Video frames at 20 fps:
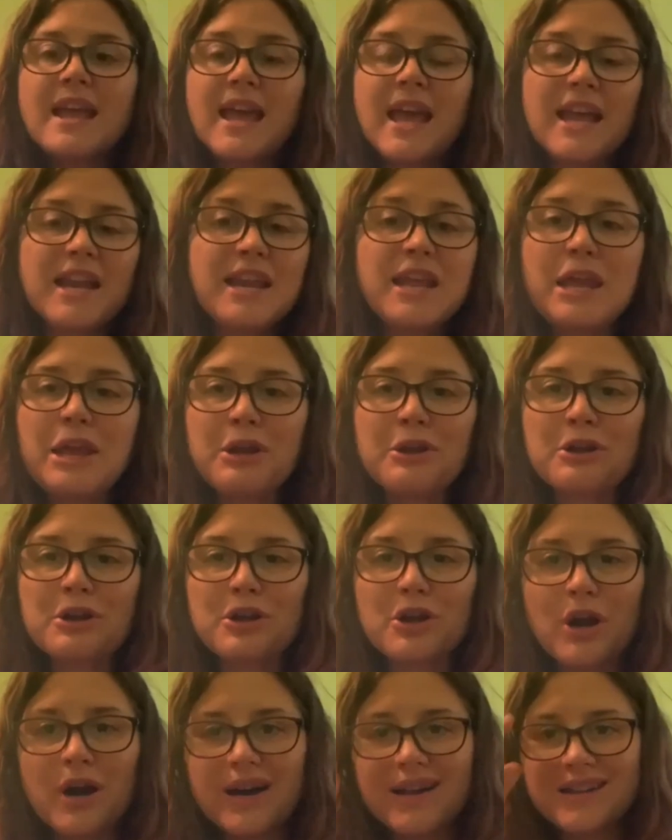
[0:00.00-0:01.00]
And here,
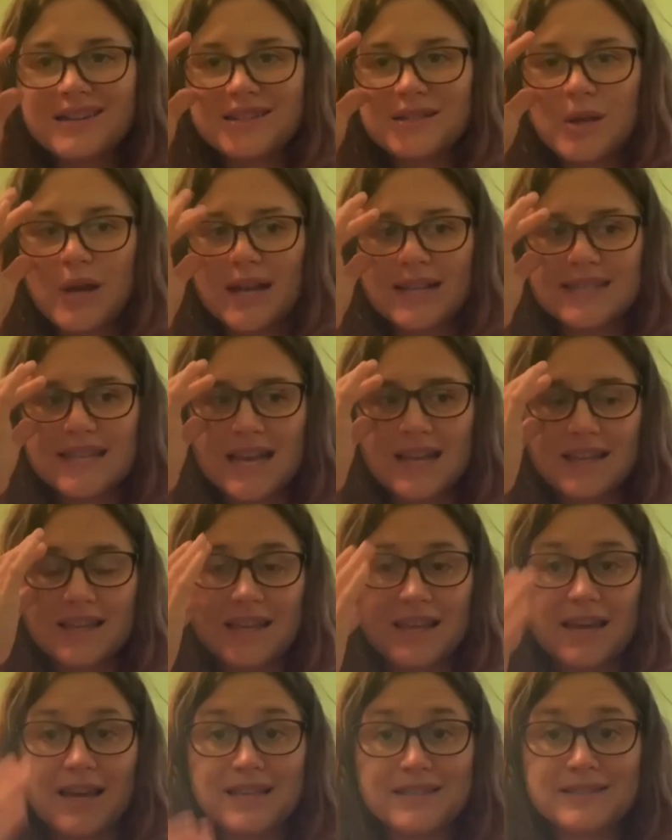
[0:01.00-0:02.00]
God is not
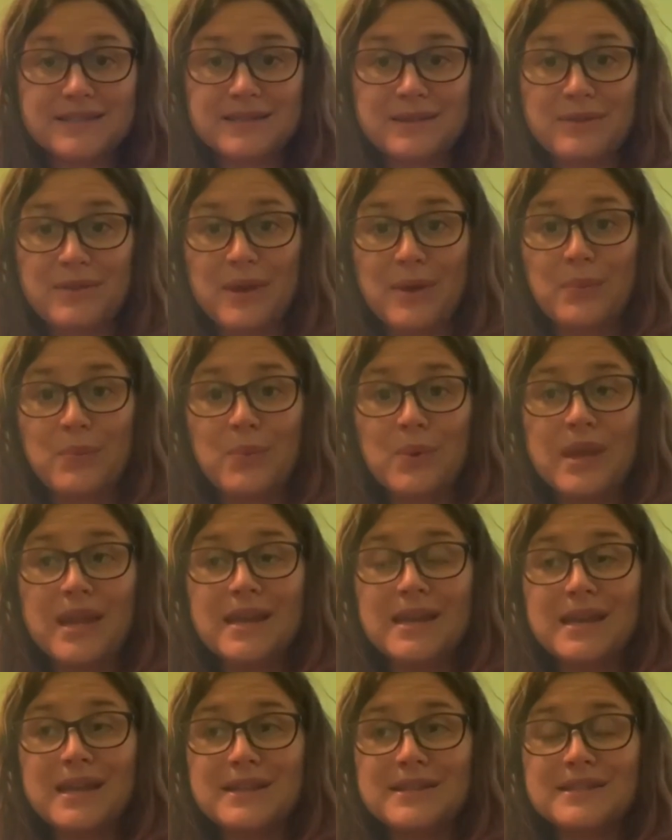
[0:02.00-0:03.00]
telling us that we
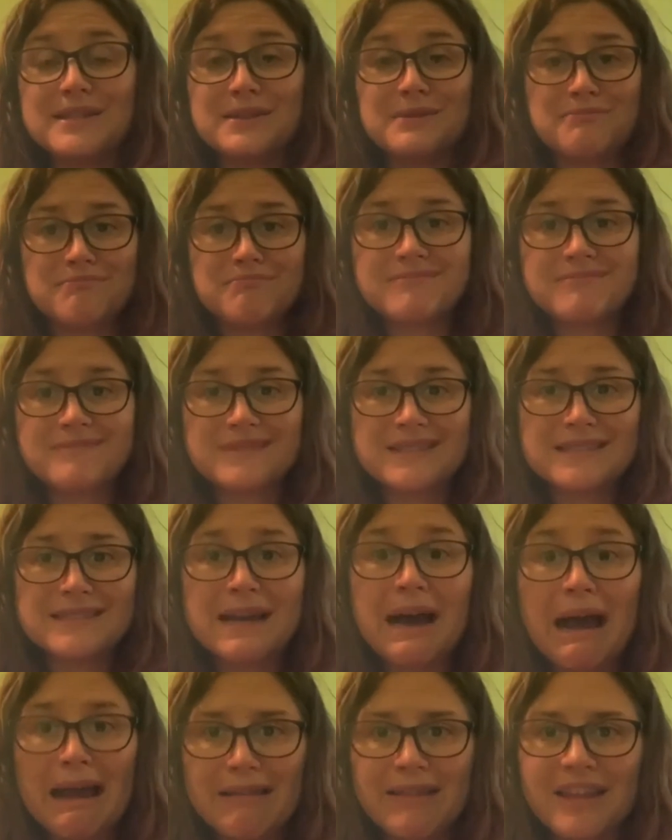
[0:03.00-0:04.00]
need to
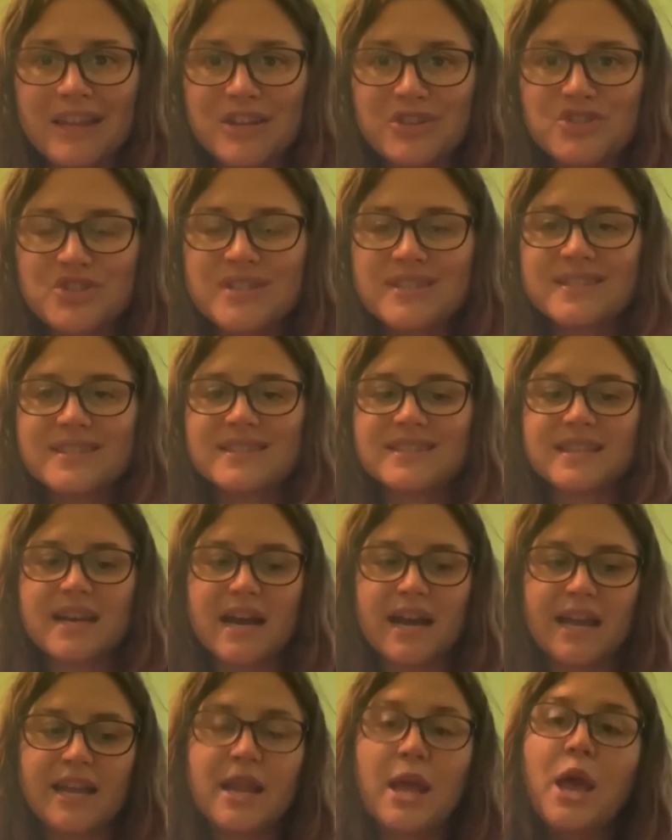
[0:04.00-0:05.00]
die like Jesus
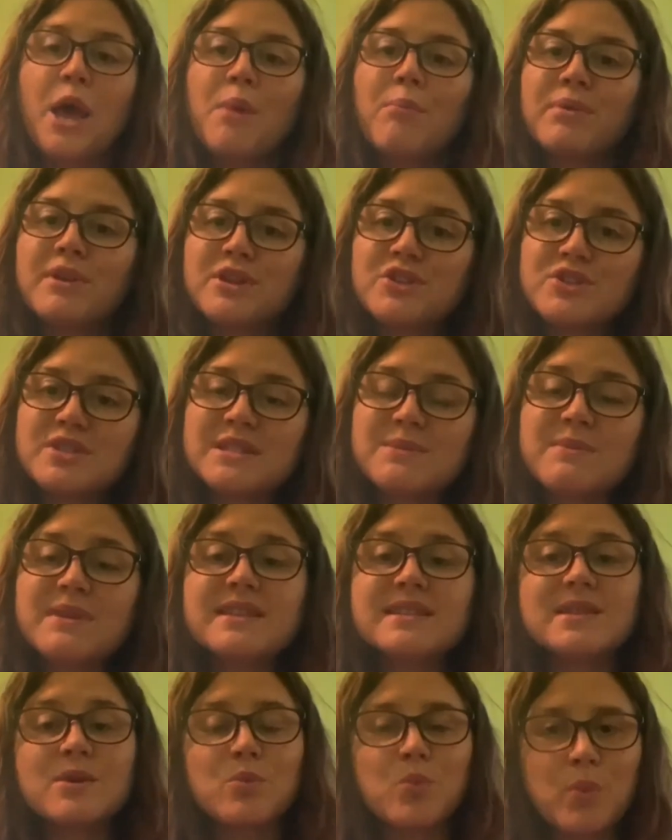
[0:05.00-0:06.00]
died, but it just
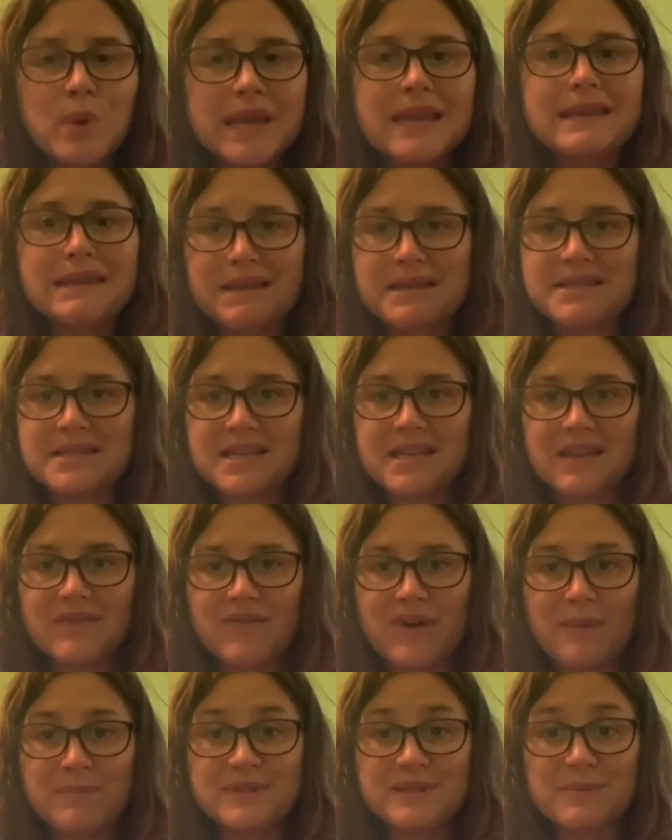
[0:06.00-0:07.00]
means that we need to give
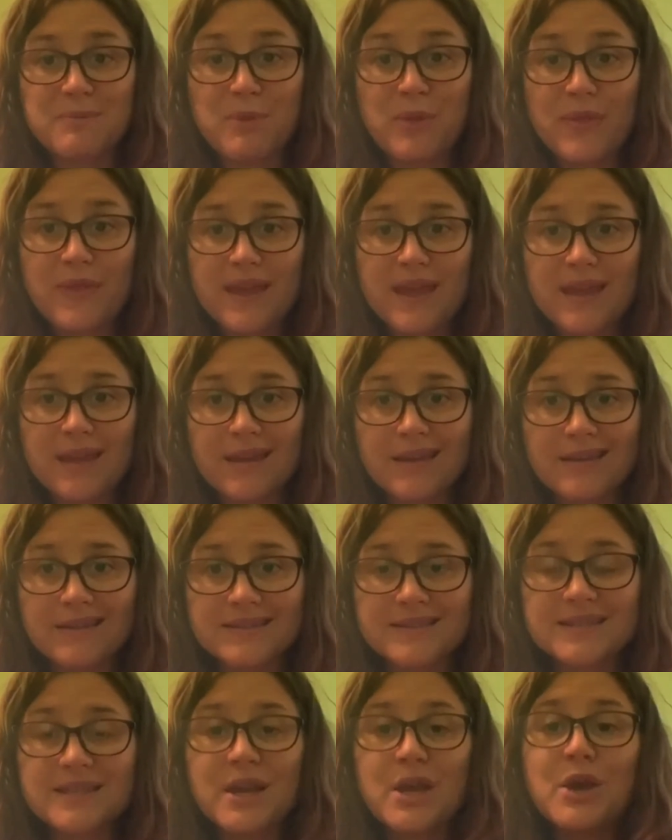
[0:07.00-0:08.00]
up some
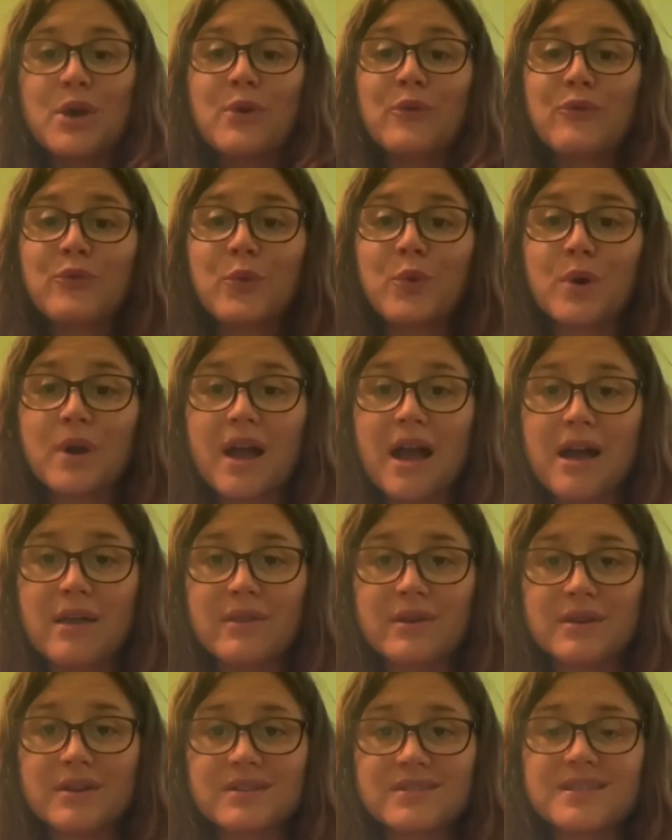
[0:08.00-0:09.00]
things for
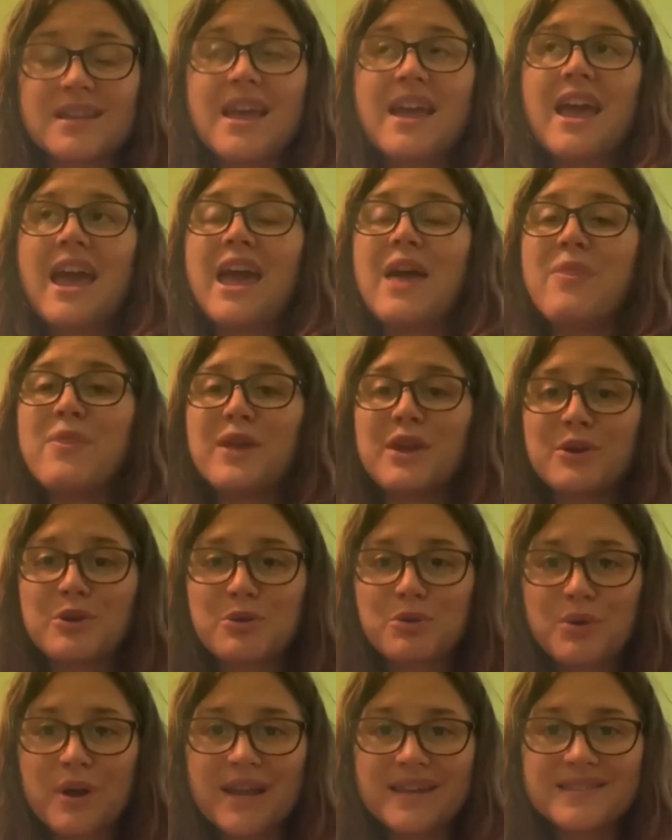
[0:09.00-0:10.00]
others, and then
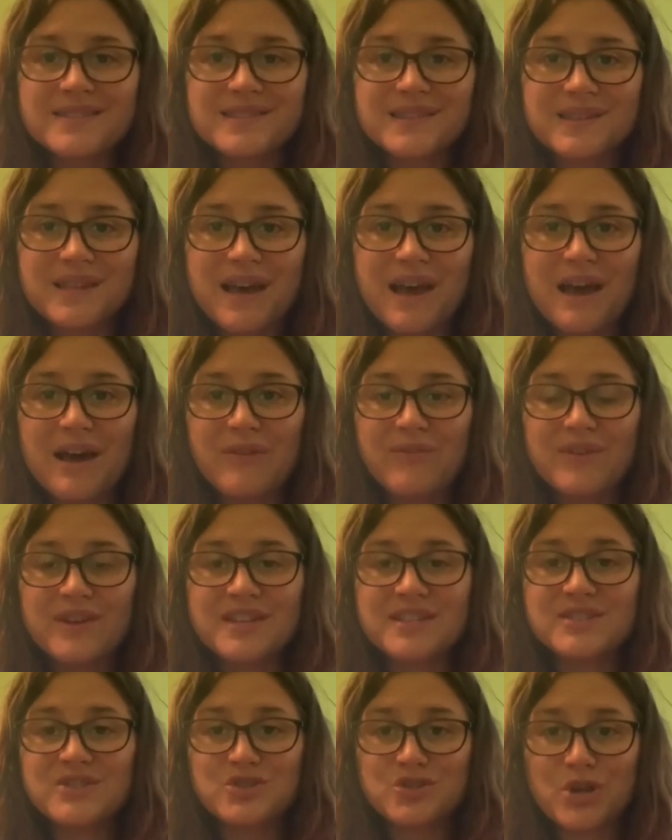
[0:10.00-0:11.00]
Christ's love
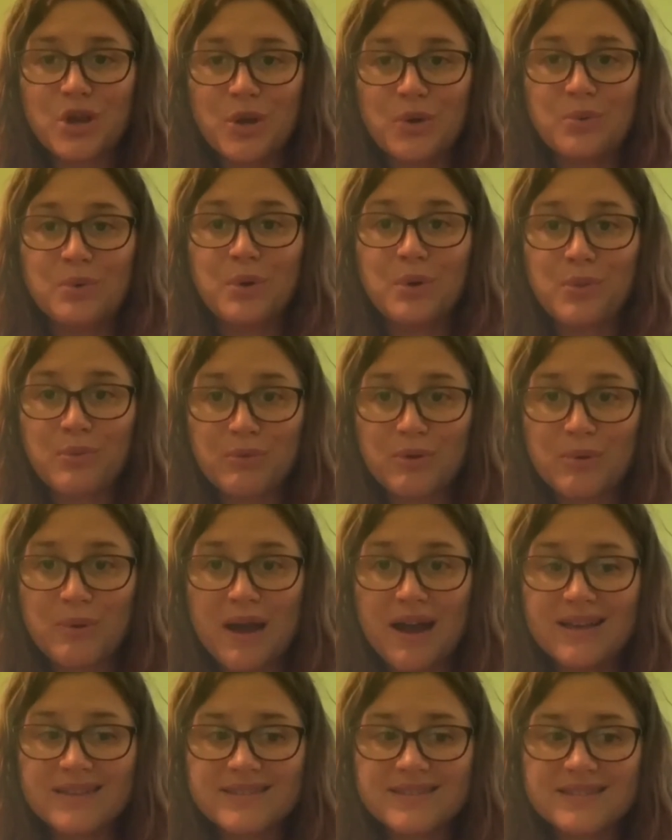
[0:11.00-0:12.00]
is shown through
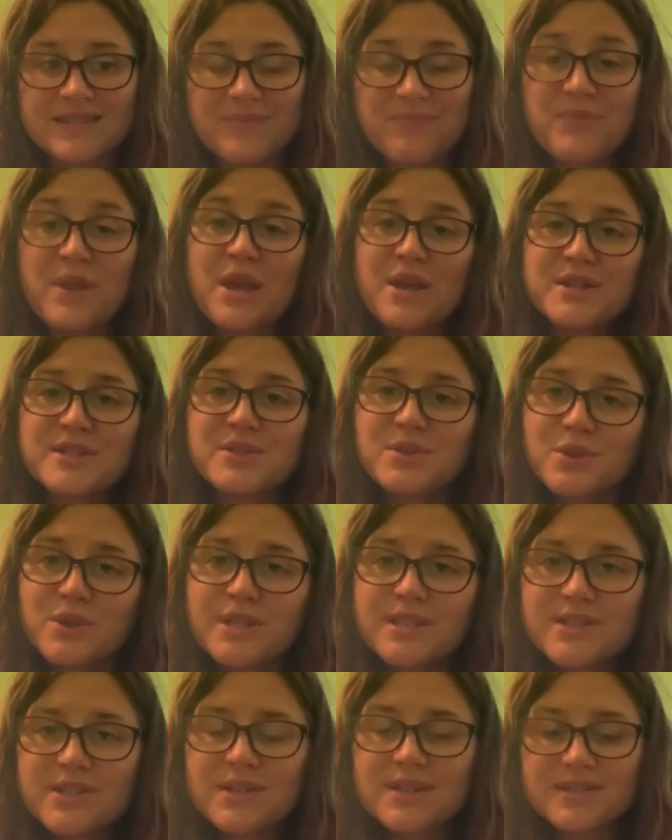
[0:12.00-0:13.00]
us. So
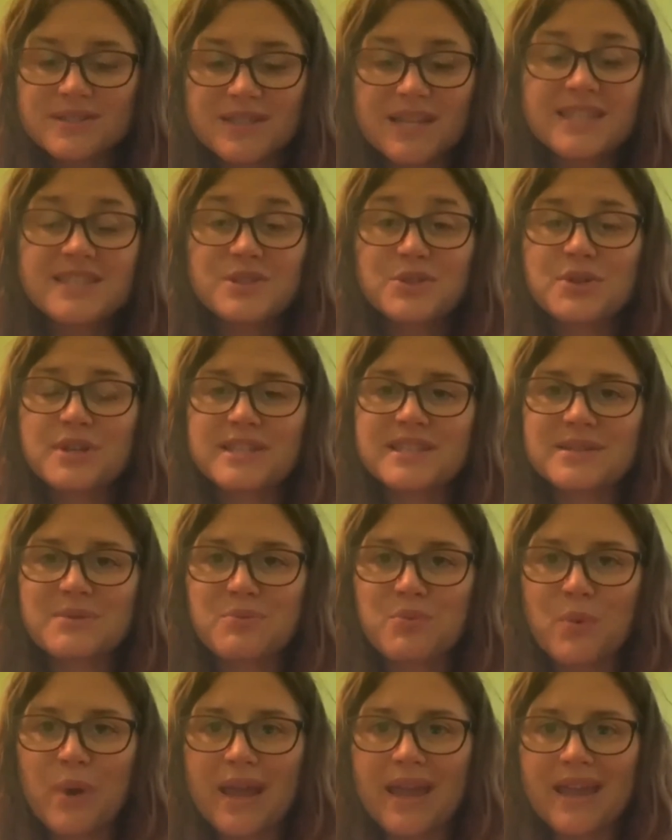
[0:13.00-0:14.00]
let's look at
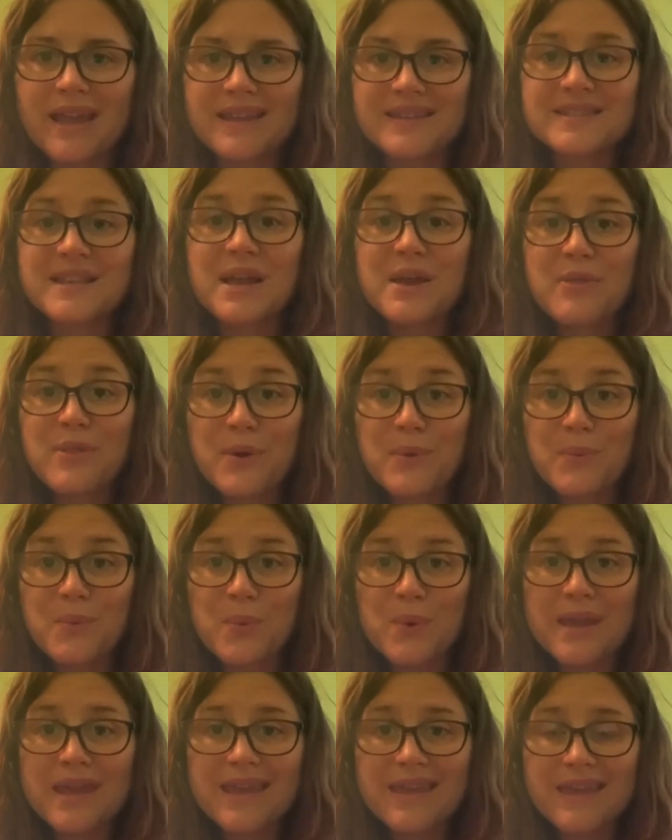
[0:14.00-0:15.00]
some ways that
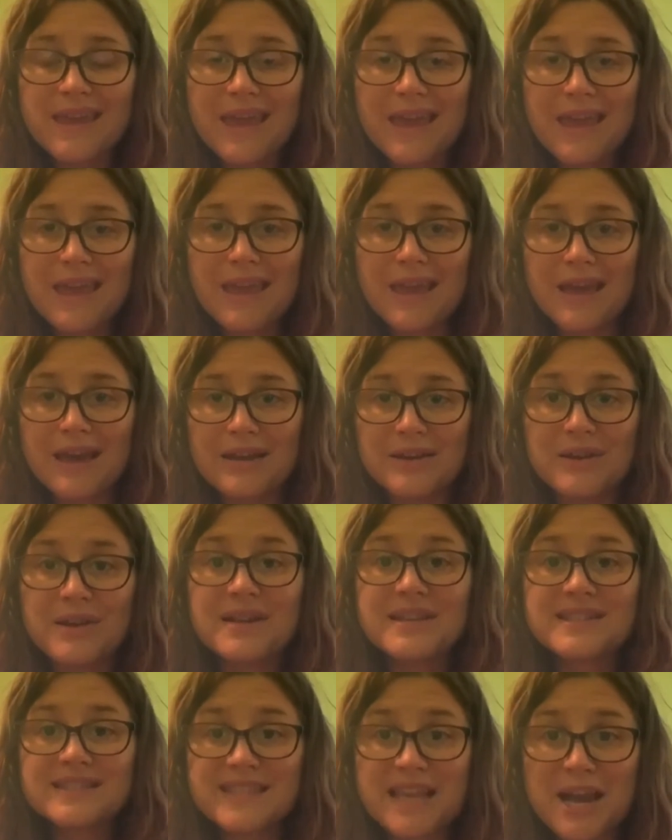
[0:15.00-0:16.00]
we can
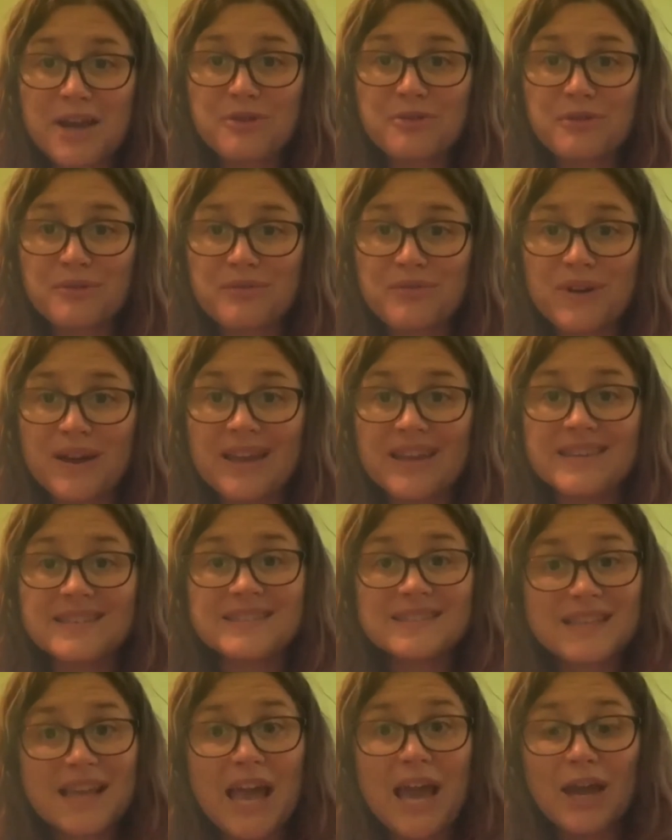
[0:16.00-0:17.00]

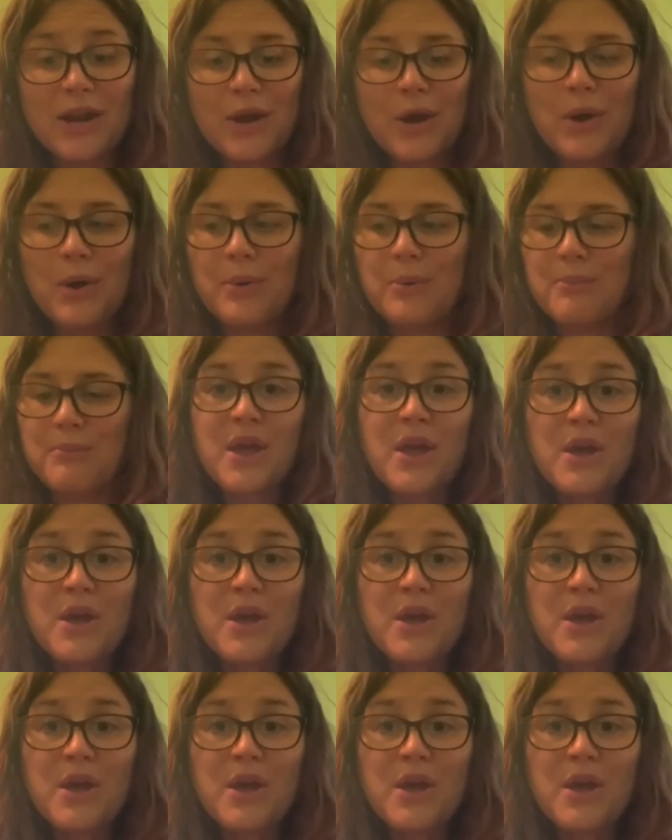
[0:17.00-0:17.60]
sacrifice at home.